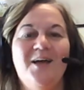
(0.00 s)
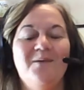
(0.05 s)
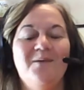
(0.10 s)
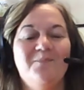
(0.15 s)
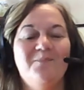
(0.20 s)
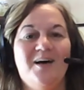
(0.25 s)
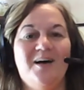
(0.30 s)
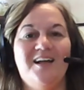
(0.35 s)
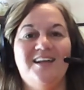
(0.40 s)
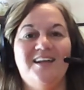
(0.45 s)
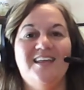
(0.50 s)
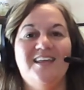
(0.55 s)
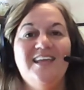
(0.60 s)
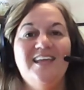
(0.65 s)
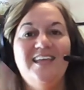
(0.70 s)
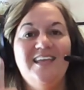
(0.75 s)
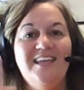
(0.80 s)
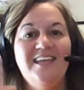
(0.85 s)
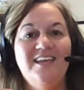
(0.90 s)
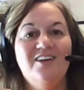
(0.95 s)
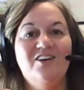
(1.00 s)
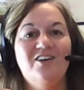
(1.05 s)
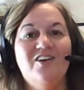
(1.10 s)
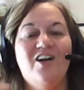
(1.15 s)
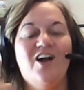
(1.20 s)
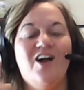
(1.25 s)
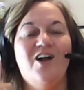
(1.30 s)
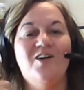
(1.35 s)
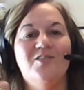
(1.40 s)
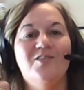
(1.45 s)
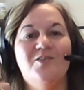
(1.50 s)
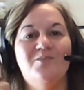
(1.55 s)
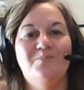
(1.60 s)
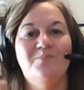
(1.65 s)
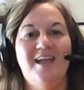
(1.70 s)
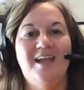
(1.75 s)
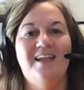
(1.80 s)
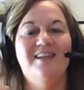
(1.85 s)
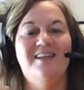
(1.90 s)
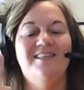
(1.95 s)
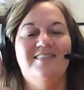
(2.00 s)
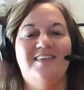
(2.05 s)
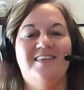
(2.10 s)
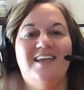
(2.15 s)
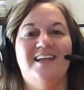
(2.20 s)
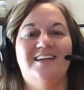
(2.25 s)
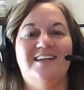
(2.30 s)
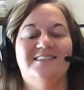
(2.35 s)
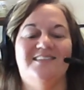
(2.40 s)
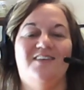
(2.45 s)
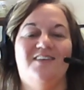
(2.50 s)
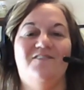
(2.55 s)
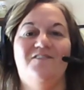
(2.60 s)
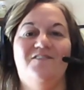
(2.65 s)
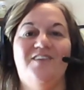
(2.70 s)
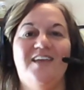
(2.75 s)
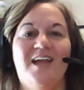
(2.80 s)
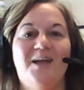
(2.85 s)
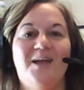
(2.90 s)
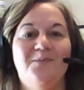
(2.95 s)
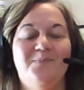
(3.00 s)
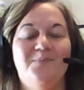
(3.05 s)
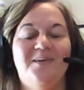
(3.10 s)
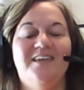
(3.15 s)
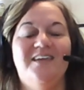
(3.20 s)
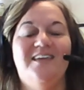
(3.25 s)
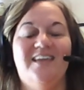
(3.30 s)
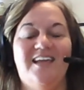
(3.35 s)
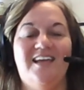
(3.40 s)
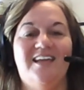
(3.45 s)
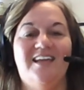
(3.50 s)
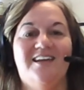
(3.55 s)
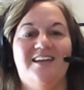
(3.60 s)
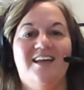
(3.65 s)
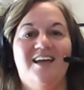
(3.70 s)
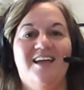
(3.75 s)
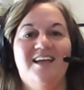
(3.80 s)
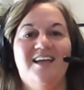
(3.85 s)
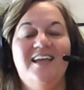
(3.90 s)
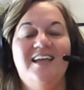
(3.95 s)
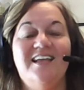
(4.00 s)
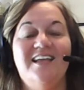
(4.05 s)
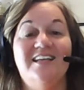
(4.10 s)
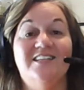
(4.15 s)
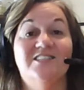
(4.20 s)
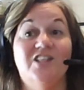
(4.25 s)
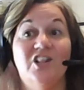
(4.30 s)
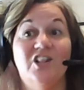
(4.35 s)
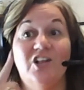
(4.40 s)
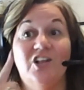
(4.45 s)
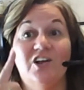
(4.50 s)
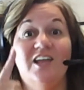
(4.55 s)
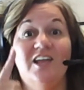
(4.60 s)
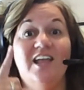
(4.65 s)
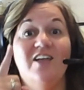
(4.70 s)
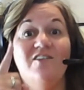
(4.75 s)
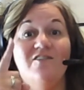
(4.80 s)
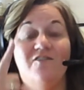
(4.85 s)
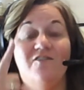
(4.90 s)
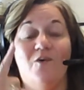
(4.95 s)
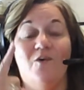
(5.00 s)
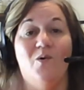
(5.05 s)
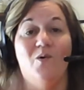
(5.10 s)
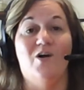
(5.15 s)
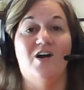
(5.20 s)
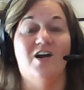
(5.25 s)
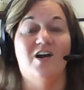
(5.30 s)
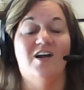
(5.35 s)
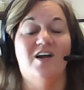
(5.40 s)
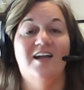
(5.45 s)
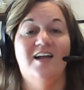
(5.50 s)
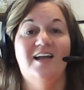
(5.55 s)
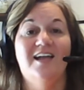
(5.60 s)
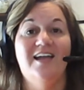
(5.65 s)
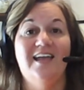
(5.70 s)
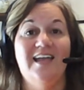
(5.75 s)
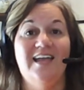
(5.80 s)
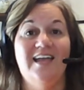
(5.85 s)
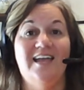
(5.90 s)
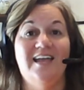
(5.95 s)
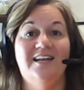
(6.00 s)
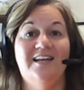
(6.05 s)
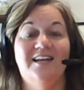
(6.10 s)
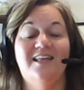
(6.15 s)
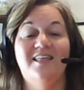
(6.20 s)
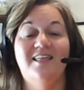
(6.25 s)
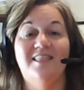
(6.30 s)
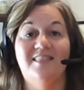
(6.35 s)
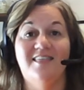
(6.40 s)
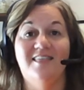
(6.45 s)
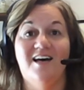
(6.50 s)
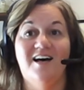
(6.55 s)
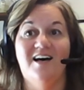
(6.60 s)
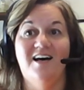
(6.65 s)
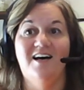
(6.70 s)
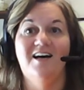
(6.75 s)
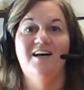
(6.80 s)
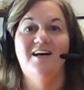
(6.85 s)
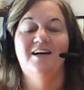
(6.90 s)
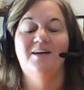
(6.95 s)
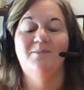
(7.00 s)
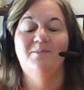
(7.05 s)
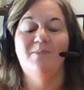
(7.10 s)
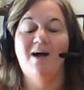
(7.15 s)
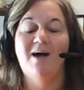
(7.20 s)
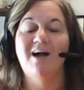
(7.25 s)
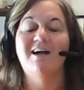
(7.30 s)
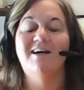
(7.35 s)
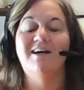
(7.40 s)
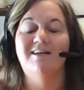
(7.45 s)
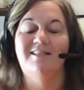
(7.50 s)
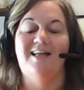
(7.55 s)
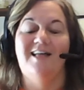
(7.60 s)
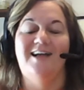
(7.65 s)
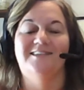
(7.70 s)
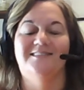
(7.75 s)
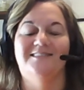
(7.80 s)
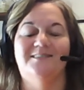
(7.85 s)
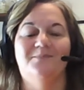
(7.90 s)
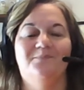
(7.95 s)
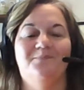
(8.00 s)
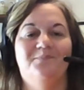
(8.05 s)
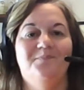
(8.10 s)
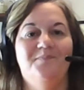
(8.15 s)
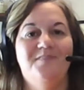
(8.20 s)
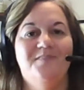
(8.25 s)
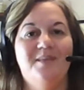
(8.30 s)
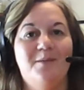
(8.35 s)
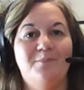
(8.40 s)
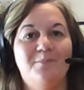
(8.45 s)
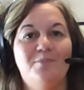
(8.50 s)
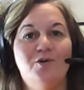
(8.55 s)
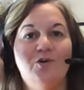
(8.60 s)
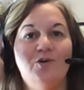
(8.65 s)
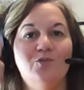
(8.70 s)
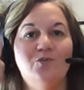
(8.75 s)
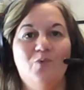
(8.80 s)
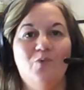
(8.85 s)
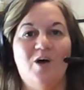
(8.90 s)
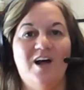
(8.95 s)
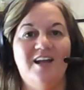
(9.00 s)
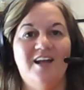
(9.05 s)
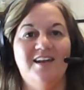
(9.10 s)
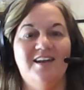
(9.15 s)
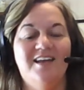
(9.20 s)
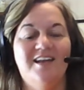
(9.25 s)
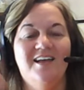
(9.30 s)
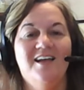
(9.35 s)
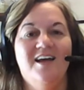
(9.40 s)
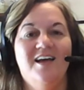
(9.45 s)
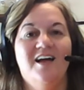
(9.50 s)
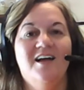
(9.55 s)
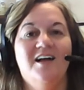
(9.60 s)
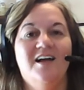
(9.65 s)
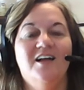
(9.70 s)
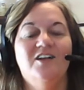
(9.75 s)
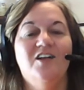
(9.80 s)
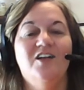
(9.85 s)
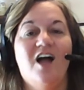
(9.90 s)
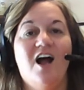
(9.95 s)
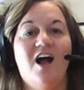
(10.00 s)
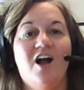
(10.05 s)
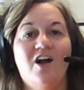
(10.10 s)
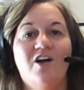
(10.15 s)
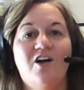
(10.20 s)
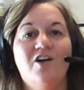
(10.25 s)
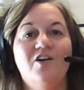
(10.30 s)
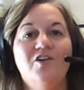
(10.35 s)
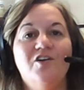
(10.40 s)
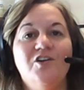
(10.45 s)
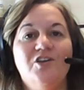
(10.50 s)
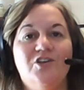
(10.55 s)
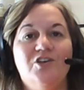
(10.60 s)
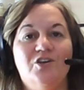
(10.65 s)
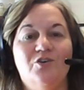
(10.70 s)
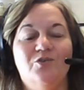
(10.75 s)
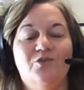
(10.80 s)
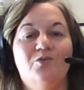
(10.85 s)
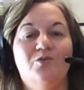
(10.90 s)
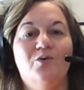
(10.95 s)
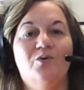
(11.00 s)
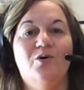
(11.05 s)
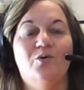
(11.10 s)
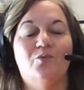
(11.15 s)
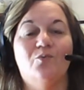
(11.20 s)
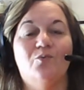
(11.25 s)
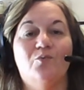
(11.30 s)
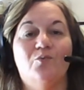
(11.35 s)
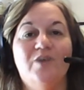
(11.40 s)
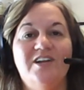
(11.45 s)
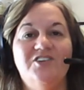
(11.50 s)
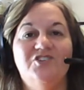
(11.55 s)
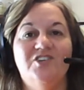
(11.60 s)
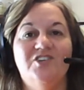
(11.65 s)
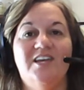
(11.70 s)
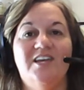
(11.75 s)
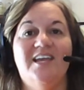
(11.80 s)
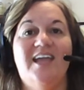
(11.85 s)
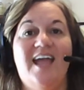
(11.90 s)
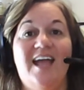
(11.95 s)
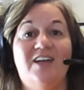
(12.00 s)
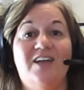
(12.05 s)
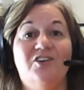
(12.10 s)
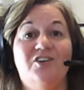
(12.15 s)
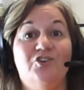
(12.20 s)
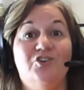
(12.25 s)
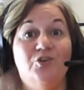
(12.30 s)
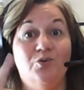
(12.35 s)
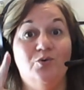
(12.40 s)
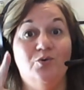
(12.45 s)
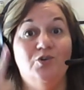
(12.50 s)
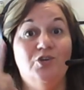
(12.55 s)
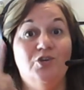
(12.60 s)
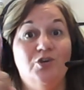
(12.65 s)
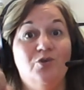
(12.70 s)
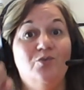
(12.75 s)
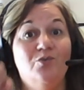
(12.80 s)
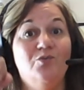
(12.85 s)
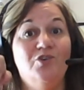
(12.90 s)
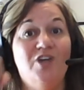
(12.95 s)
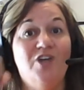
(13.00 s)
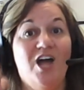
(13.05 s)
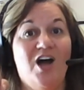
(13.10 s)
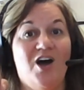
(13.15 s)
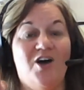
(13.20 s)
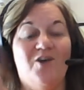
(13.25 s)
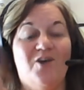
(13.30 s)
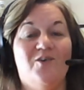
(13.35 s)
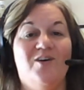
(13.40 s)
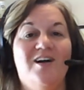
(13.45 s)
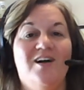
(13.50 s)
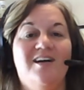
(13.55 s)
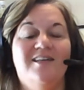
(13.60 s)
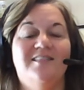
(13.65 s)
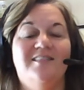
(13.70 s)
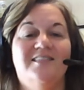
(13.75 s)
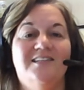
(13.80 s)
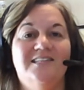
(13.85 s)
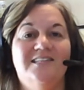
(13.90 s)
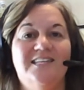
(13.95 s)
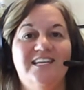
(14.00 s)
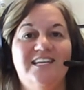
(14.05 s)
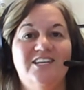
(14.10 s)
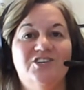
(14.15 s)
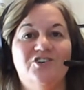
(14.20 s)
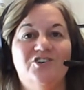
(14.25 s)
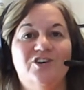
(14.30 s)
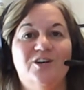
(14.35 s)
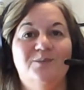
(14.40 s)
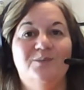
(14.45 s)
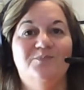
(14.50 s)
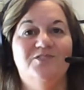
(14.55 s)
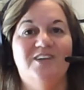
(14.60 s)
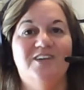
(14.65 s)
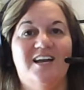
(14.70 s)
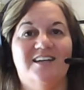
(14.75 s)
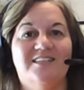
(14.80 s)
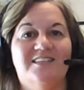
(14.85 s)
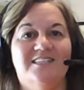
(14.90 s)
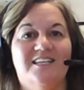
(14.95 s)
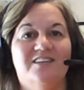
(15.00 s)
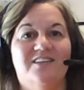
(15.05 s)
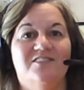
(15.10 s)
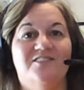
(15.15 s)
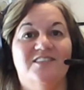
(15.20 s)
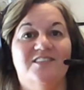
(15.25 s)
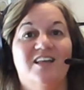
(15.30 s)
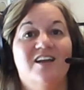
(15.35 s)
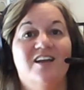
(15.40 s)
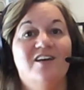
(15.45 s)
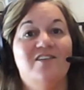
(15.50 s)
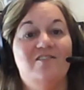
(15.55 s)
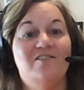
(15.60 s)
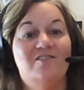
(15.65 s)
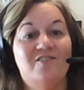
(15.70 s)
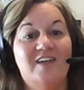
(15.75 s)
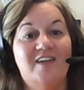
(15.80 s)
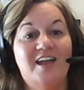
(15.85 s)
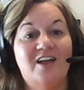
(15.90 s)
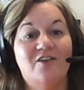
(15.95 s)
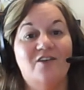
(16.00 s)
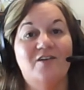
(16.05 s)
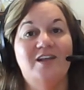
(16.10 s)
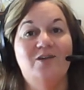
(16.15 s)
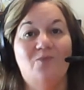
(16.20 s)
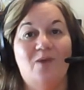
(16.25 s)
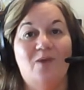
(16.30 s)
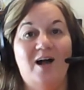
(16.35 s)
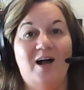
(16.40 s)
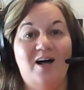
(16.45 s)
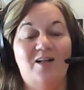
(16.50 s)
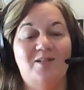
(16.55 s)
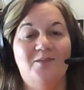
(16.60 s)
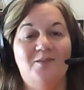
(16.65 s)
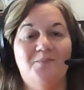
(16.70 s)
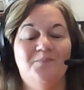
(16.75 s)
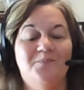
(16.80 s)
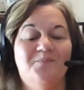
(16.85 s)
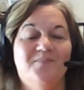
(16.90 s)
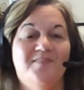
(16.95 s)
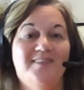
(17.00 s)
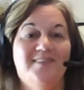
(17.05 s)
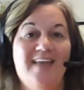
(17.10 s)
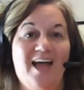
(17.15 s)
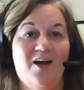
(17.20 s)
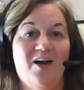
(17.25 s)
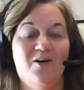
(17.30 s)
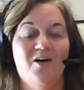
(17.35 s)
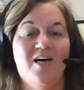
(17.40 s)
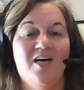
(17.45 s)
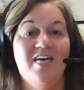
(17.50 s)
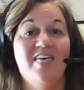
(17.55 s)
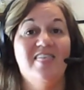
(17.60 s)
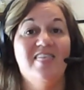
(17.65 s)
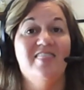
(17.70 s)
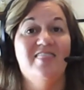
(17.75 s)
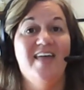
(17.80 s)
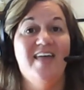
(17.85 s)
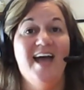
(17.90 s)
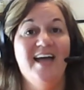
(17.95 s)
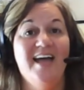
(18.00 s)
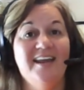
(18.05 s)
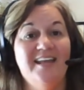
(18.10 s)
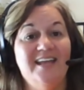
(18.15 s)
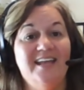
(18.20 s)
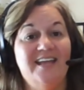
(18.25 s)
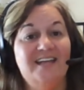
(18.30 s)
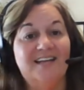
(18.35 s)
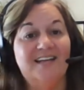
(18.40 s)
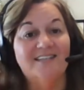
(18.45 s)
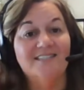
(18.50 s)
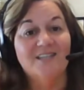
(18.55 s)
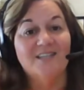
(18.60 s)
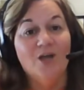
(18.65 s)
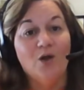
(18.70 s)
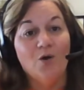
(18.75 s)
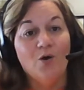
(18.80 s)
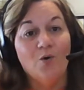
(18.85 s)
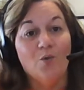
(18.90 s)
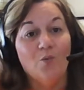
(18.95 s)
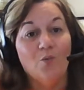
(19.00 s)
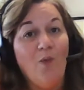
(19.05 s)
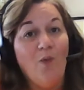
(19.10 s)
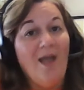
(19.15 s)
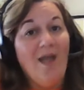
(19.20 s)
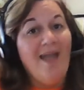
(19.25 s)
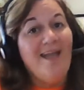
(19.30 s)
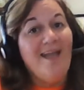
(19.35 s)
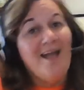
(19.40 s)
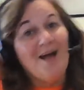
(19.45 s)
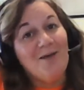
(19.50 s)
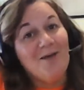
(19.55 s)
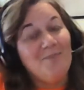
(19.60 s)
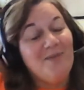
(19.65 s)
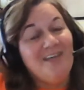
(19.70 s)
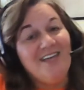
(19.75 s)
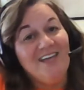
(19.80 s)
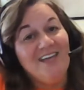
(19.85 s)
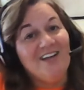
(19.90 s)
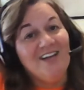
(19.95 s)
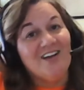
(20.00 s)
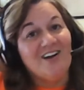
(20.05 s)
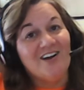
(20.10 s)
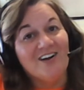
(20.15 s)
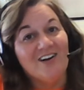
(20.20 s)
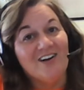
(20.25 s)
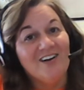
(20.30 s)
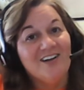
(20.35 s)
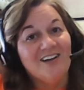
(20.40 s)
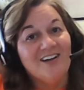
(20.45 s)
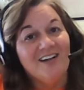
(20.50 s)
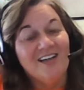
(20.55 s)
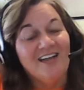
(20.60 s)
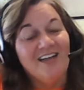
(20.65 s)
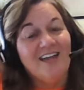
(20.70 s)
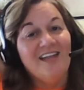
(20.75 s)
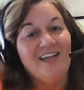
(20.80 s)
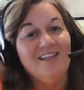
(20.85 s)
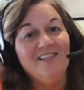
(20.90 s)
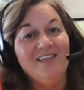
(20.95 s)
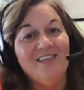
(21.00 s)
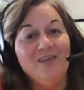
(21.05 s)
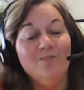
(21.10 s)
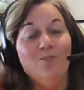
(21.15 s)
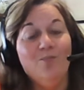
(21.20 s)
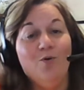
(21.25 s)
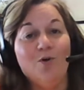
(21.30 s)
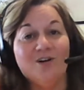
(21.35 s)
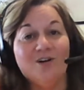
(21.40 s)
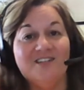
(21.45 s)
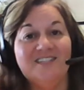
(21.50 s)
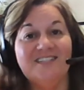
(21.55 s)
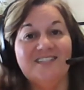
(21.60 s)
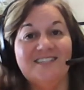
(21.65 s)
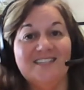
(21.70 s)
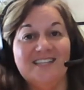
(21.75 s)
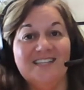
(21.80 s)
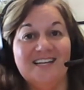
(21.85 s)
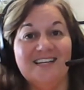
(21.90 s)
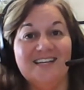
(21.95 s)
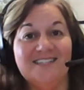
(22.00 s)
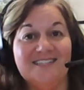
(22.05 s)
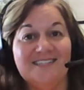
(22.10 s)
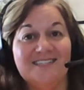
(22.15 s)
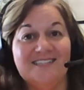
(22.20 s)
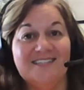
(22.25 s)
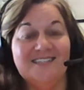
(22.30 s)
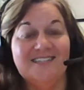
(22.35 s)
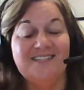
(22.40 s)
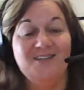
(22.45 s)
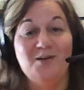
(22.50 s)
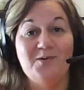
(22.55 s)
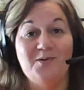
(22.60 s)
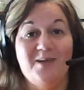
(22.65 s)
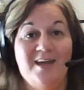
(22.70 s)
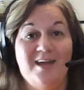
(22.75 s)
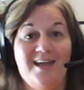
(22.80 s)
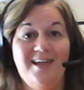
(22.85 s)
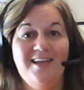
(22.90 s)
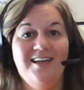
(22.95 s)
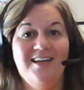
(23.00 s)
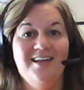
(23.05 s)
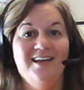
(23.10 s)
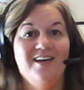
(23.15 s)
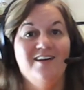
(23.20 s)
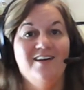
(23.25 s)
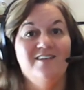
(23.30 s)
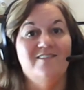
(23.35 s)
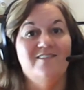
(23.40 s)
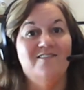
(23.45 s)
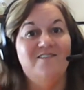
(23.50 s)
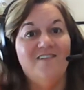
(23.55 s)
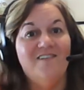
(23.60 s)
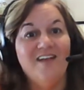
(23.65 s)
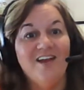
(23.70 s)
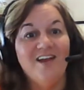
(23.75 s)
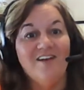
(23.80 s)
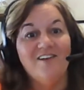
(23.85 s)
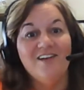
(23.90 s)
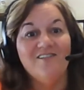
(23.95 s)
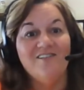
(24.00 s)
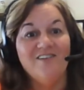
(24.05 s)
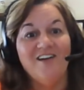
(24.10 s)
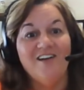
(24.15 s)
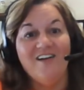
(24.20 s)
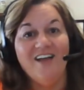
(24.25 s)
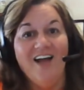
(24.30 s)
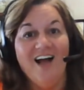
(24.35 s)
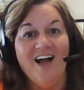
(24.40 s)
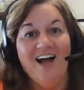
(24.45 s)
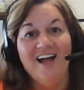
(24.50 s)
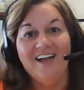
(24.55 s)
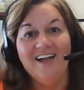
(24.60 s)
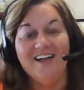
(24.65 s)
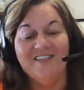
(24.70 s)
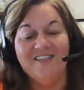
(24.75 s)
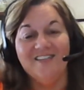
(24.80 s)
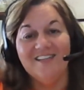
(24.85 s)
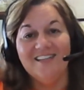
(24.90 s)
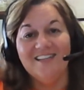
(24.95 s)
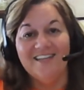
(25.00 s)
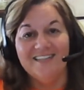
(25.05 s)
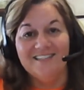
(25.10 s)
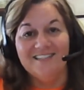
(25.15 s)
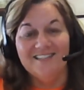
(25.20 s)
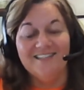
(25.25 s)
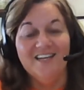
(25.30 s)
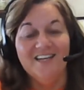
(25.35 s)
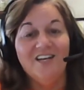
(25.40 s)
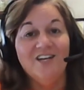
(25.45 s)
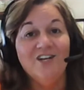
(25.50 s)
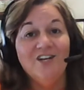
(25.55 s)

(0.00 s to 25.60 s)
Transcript: But here are the main things that VIPKid is looking for in the mock class. Number one, are you reaching and do you know the teacher objectives very well? Now, that is way up here in the importance list, okay? Very, very high on the list.